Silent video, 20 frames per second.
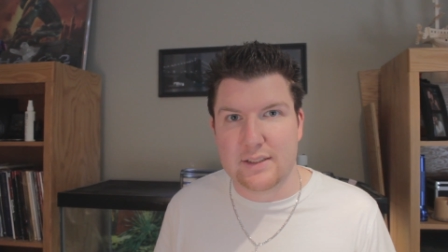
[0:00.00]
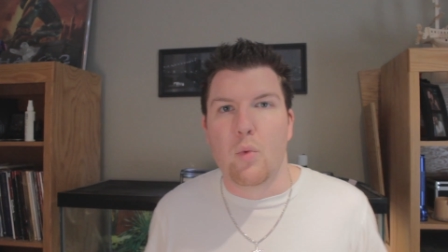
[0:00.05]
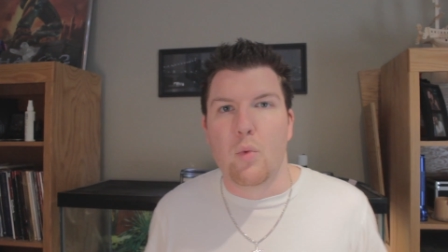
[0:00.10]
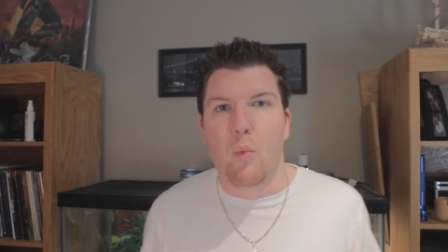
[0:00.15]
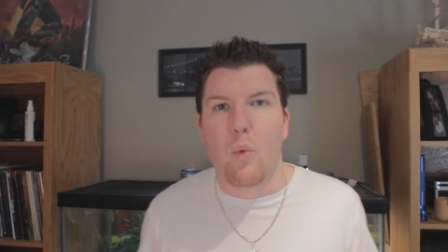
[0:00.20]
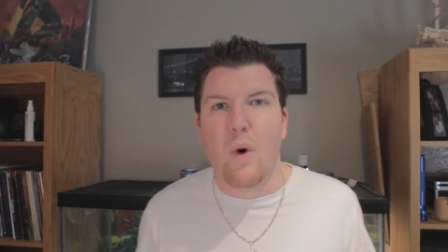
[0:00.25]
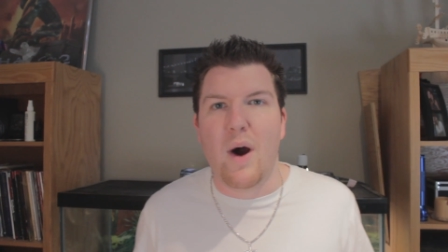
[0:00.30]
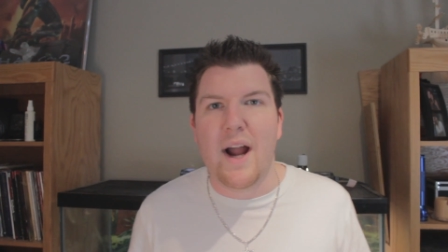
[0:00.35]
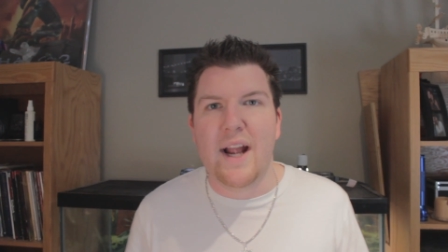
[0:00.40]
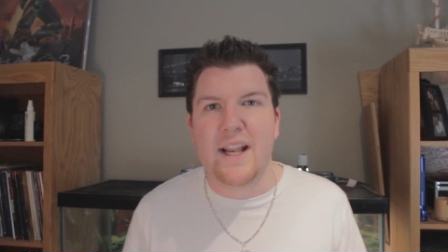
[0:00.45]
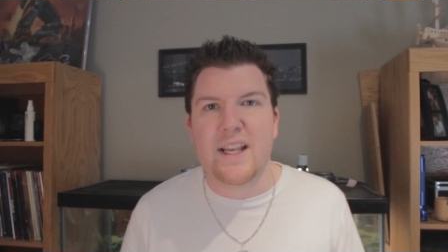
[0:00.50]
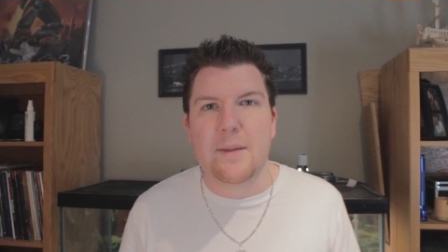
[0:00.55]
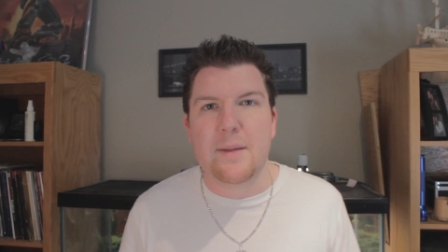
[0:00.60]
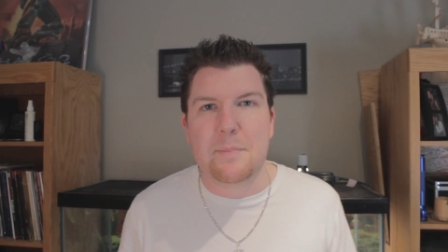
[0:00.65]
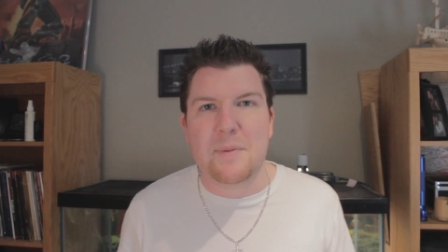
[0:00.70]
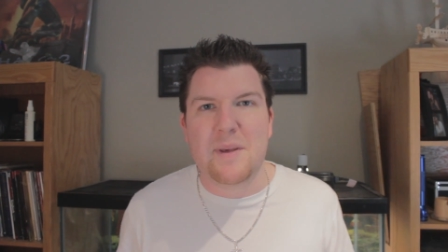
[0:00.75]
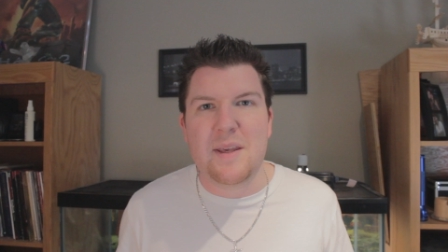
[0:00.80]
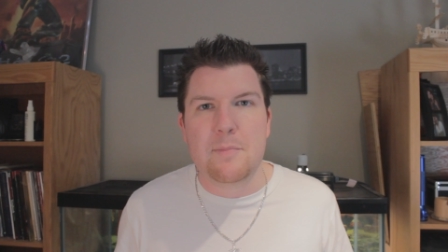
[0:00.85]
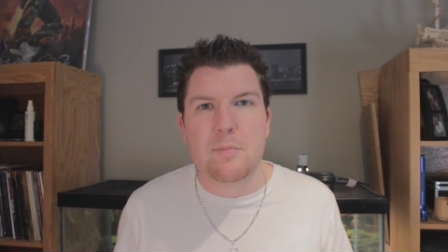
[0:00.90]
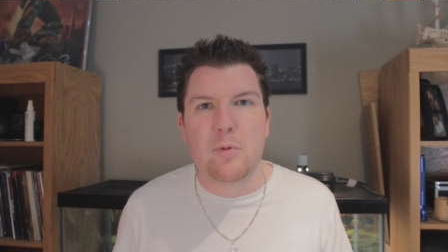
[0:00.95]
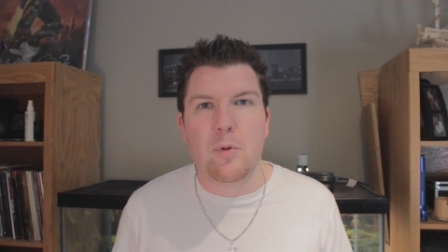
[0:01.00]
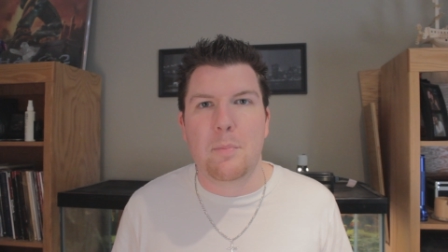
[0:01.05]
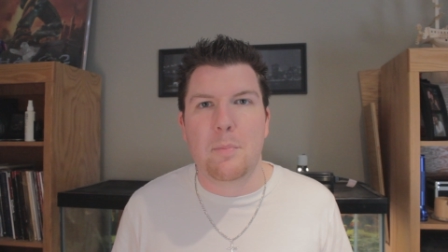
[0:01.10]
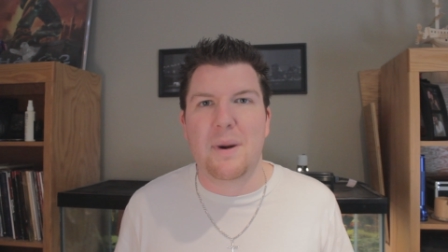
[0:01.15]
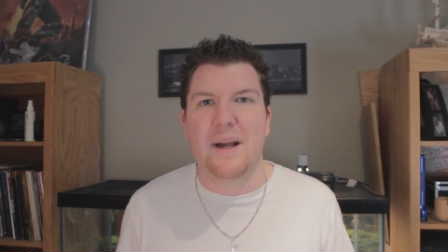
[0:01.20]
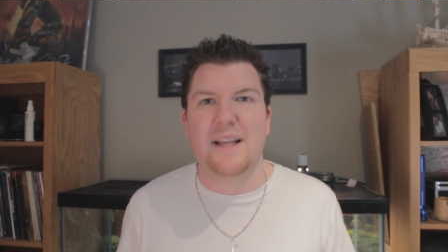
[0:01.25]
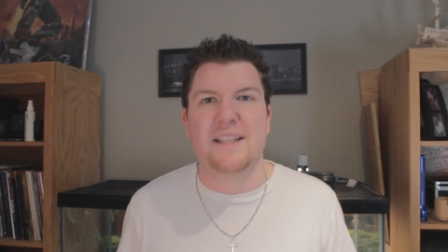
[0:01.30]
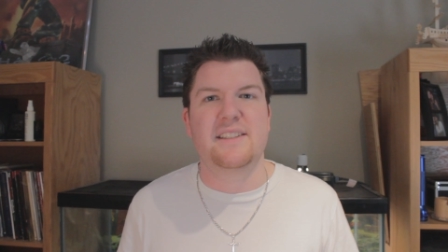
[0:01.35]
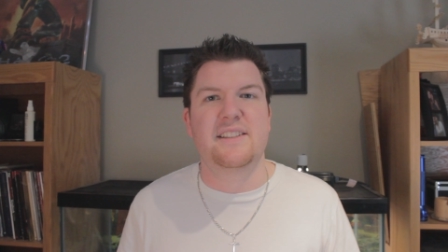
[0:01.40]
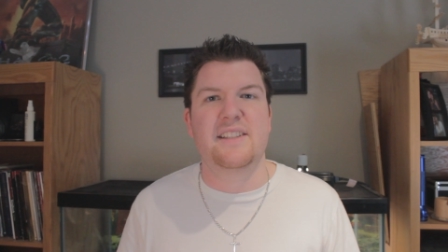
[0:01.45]
Why do people
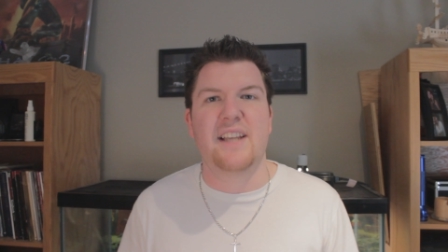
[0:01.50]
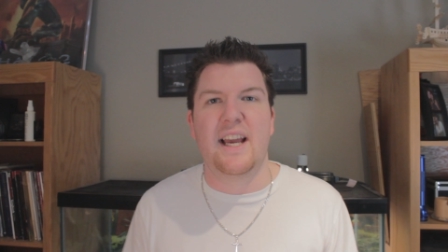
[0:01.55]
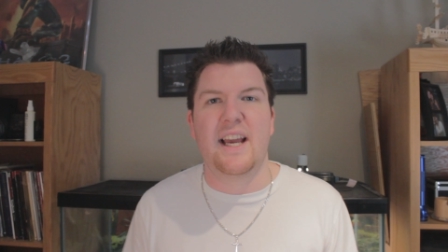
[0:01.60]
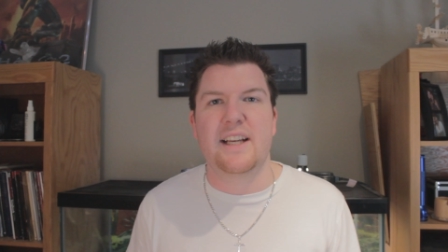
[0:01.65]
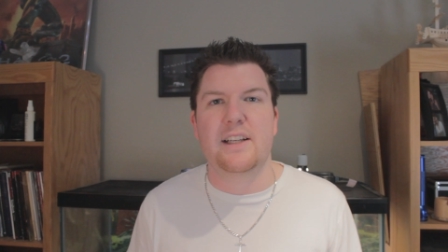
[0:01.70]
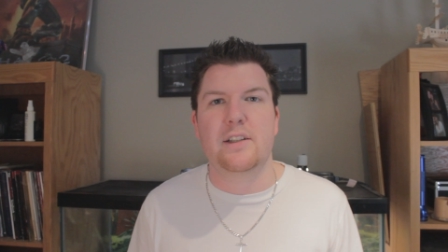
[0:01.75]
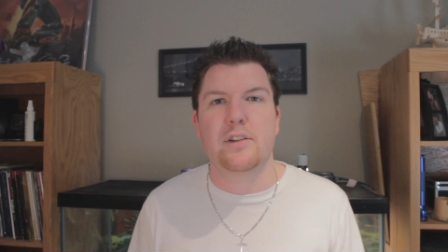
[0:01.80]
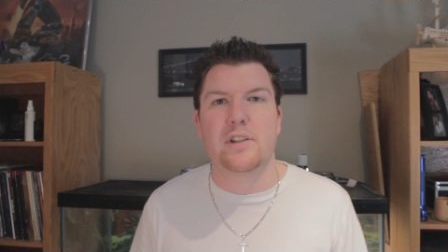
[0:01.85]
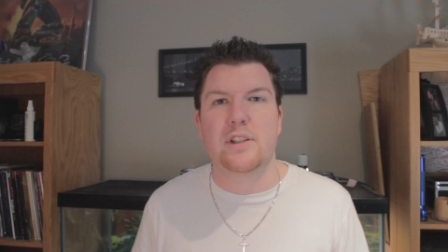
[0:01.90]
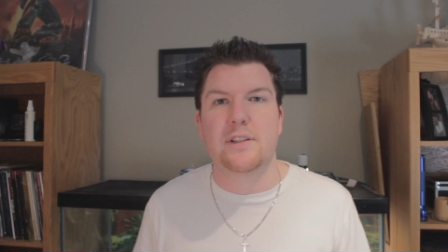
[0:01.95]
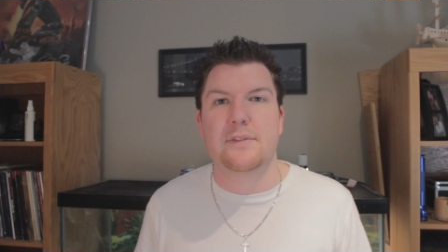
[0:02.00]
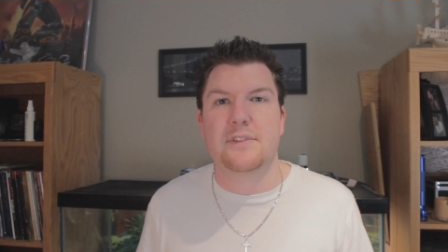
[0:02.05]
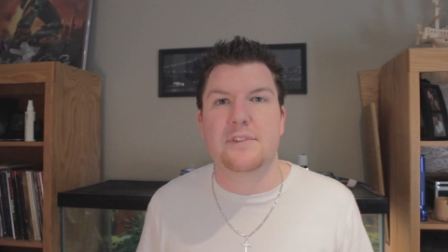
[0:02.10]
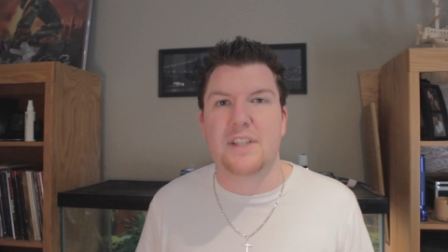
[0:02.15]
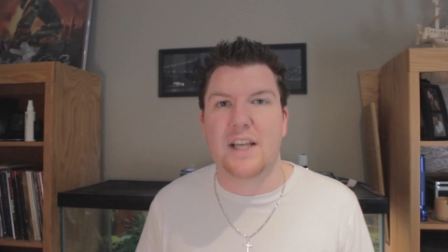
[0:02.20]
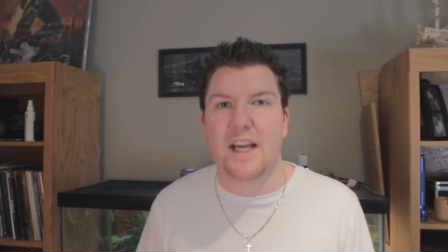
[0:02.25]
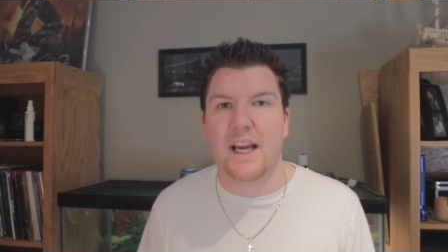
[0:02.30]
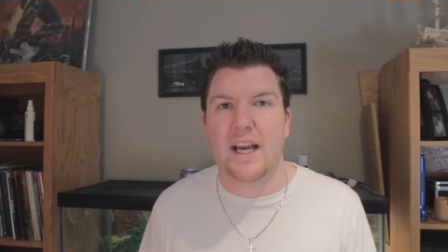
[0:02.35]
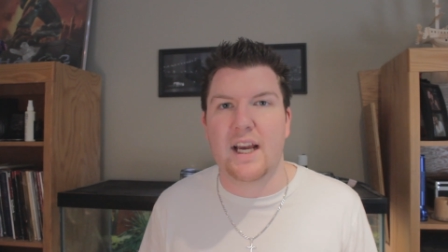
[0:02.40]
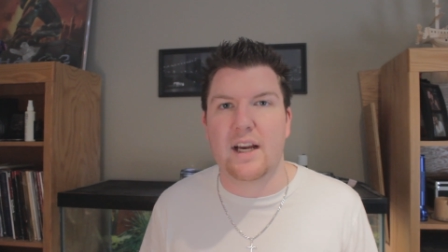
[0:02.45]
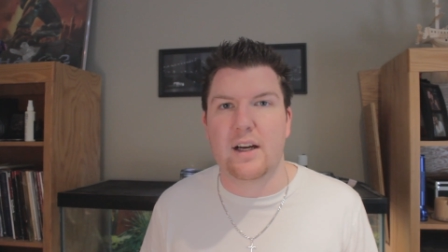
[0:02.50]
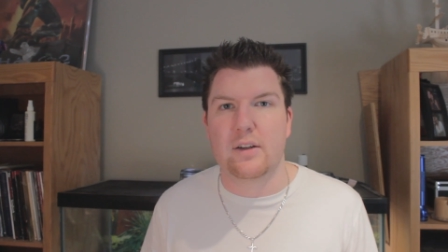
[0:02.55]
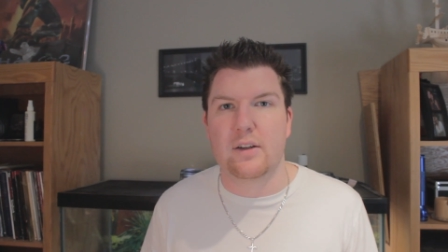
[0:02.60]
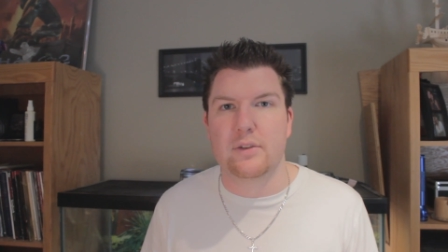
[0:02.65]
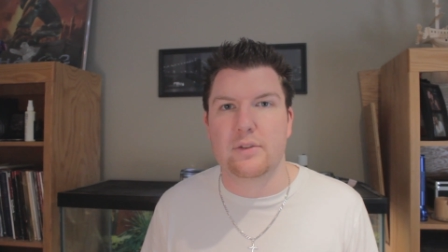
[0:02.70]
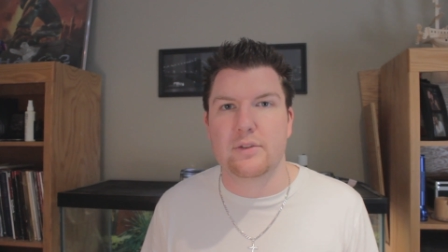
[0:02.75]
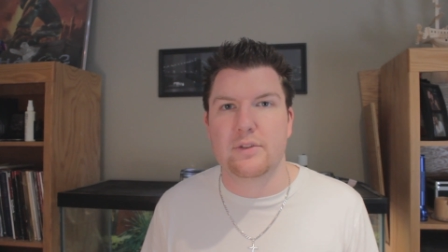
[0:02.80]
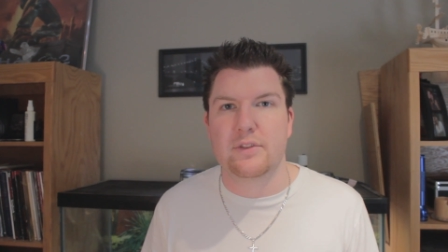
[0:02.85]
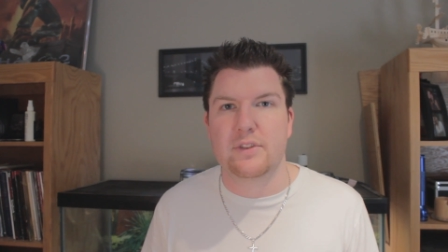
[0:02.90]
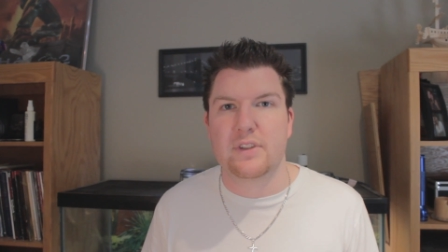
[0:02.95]
buy decorative
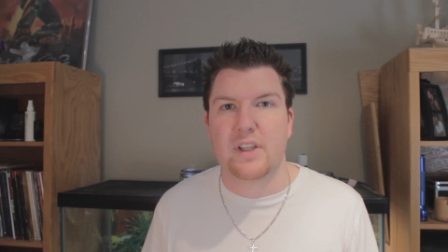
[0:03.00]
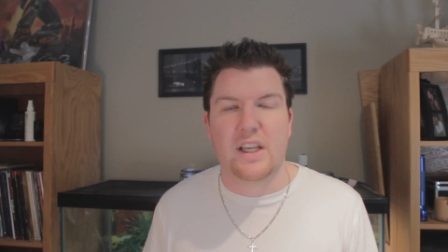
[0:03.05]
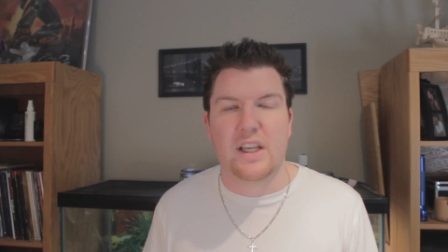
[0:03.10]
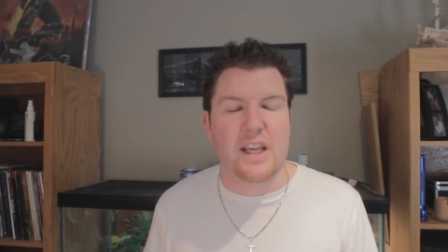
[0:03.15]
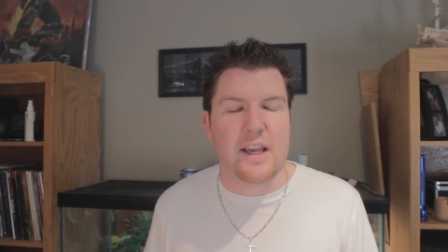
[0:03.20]
towels